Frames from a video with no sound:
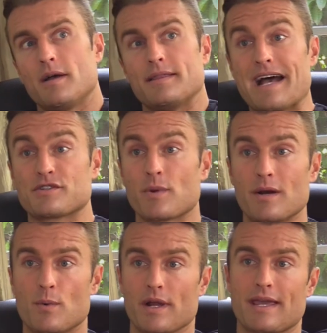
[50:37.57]
That's what
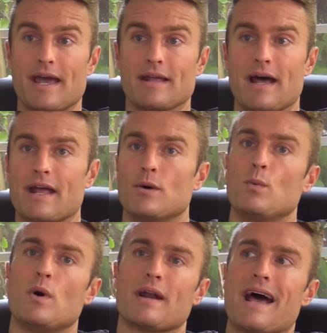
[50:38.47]
I want to get. I
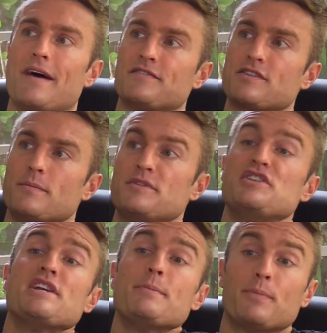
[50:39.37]
don't want to have some
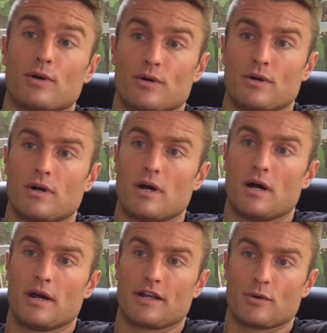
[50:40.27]
cheaper
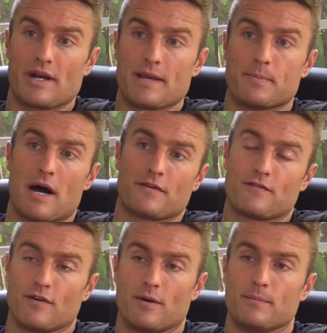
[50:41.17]
uh, ingredient
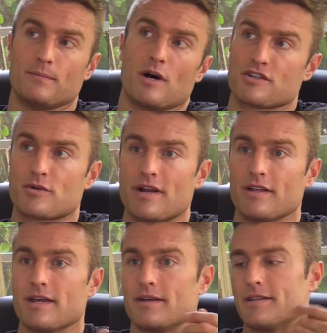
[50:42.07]
bought from
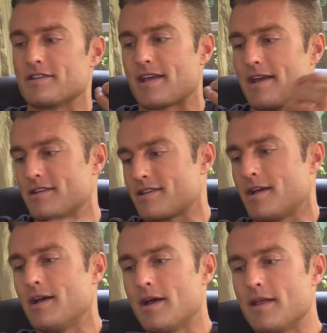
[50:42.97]
Australia in this
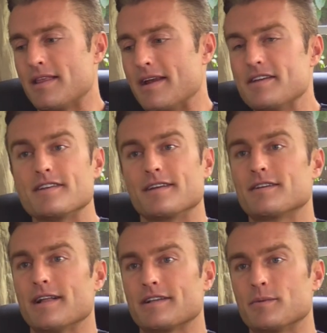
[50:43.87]
case that isn't
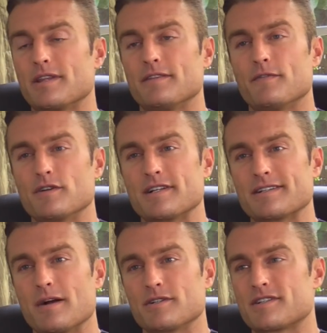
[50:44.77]
collected within the first
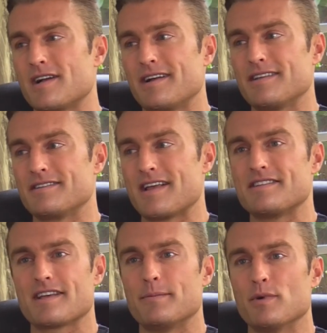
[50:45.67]
six hours. It's not as
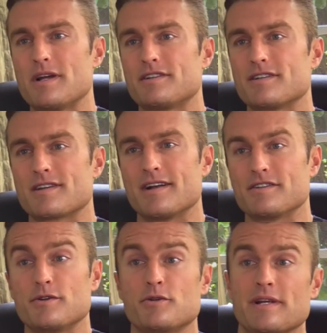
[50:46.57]
enzyme rich, it's not
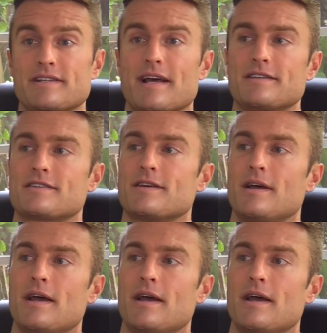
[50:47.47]
as nutrient dense,